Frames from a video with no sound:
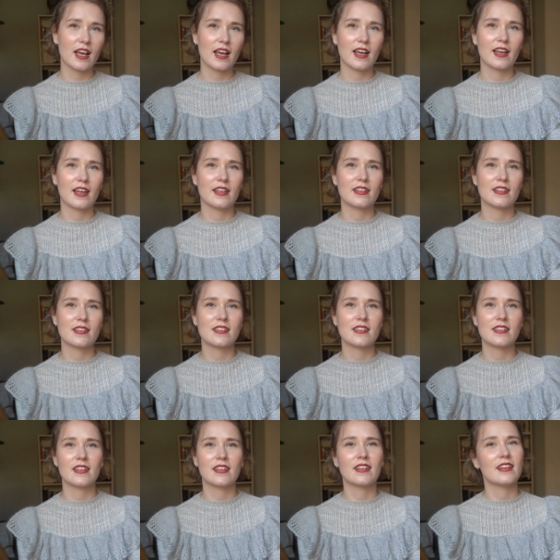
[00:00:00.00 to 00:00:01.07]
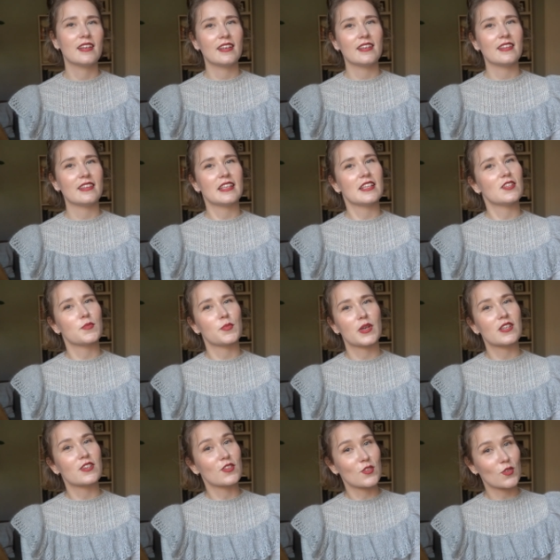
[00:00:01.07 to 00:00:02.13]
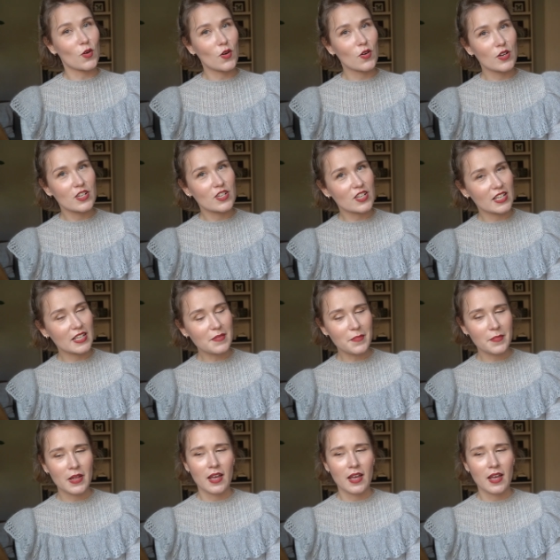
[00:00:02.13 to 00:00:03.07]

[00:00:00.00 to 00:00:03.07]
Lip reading: and the inspiration's origin.